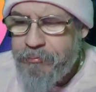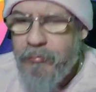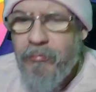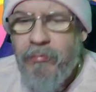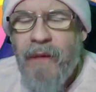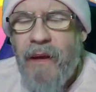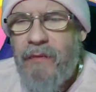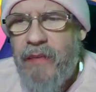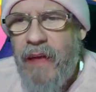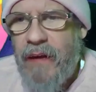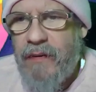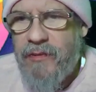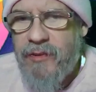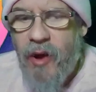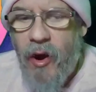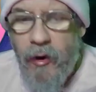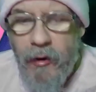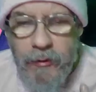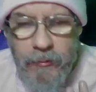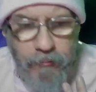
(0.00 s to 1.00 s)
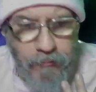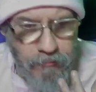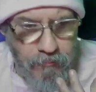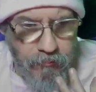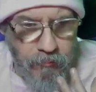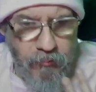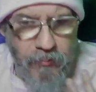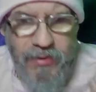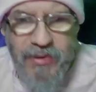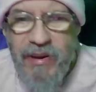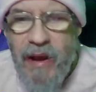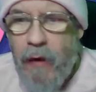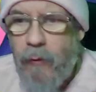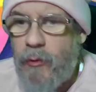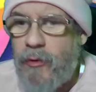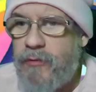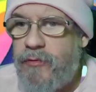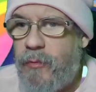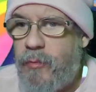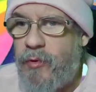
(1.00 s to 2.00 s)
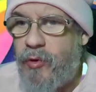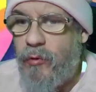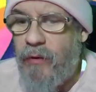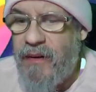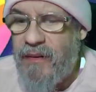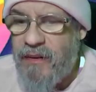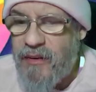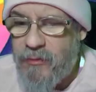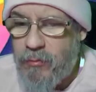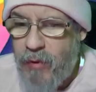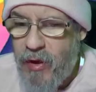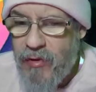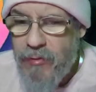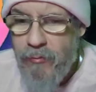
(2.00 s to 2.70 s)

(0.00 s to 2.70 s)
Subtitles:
That tart sour from Granny Smith.